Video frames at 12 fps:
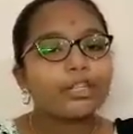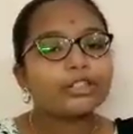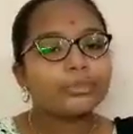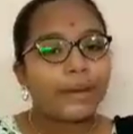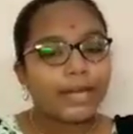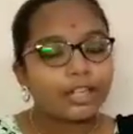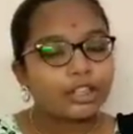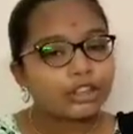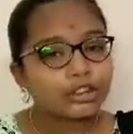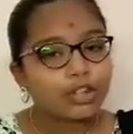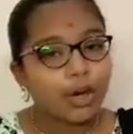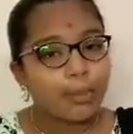
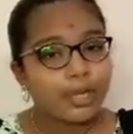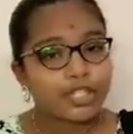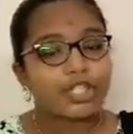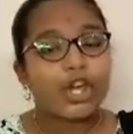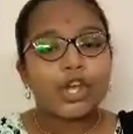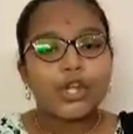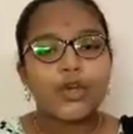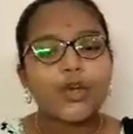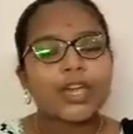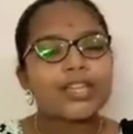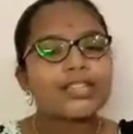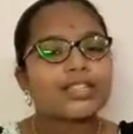microscope means you
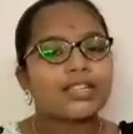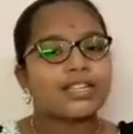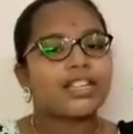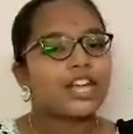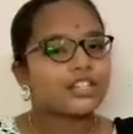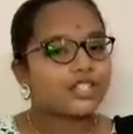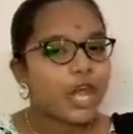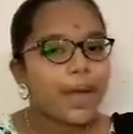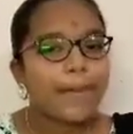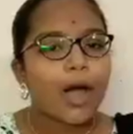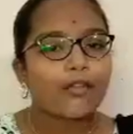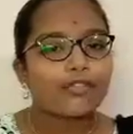can see the shape
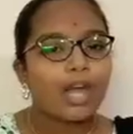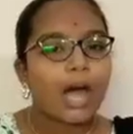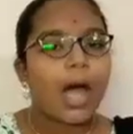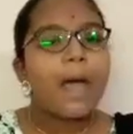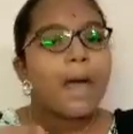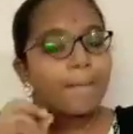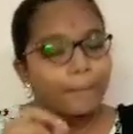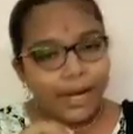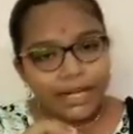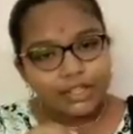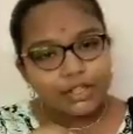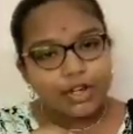of the
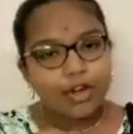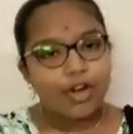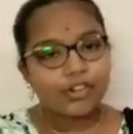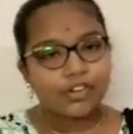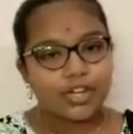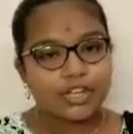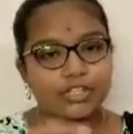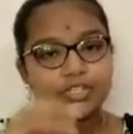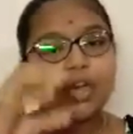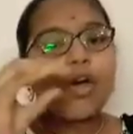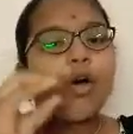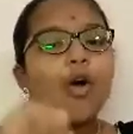mitochondria is
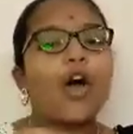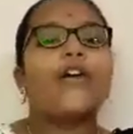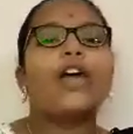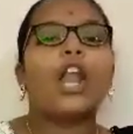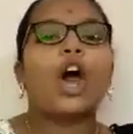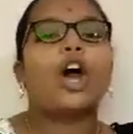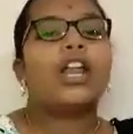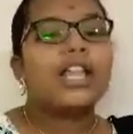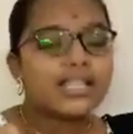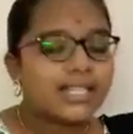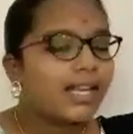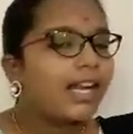oval or
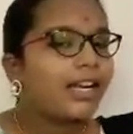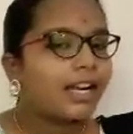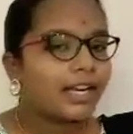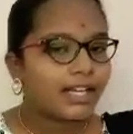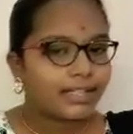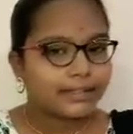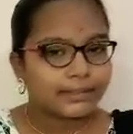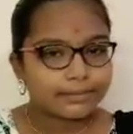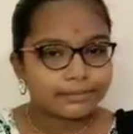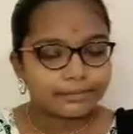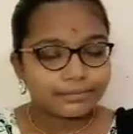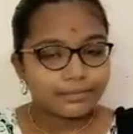cylindrical.
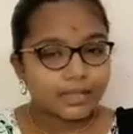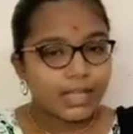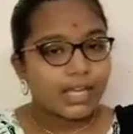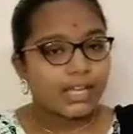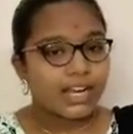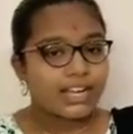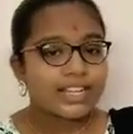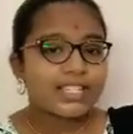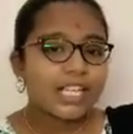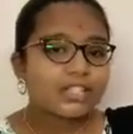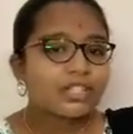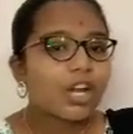It is
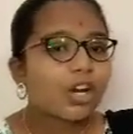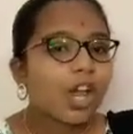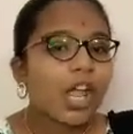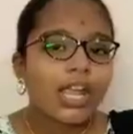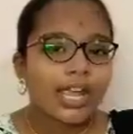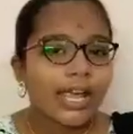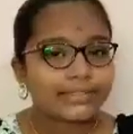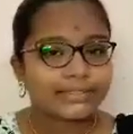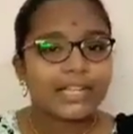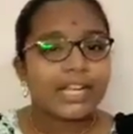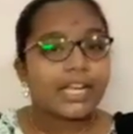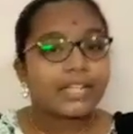a summer?
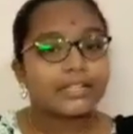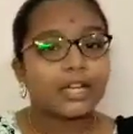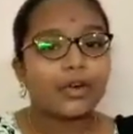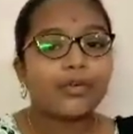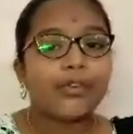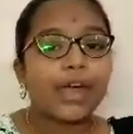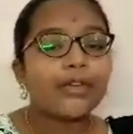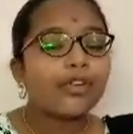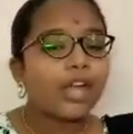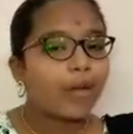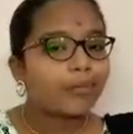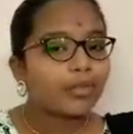Yes. When
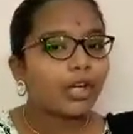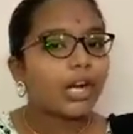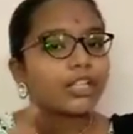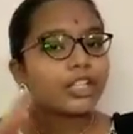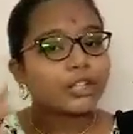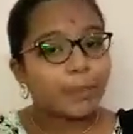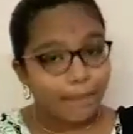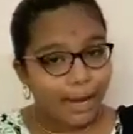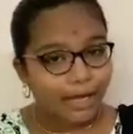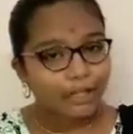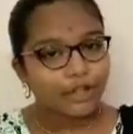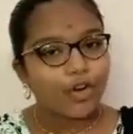we observe under the
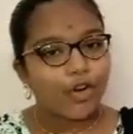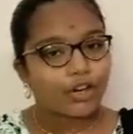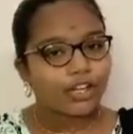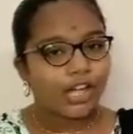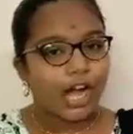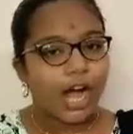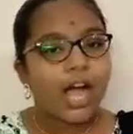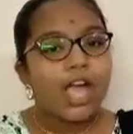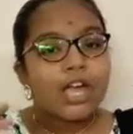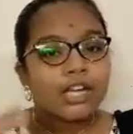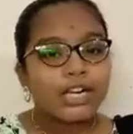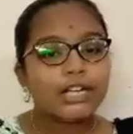mitochondria,
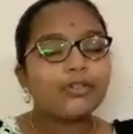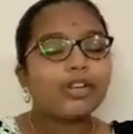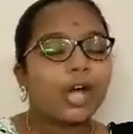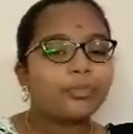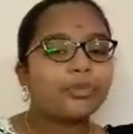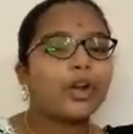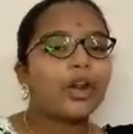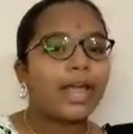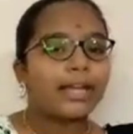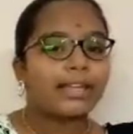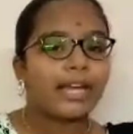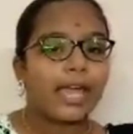it will observe
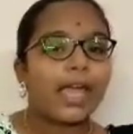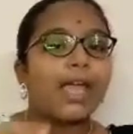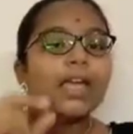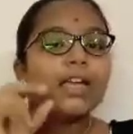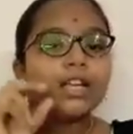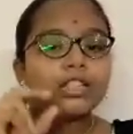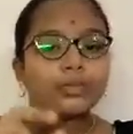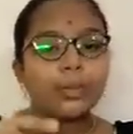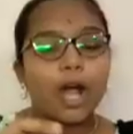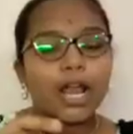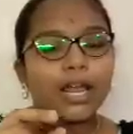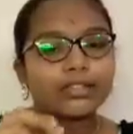like a
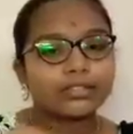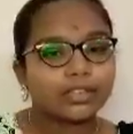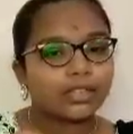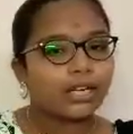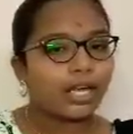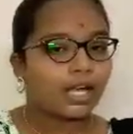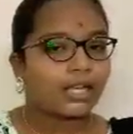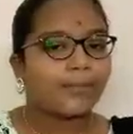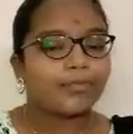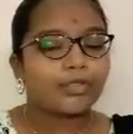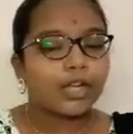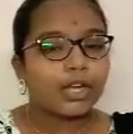small and thin layer.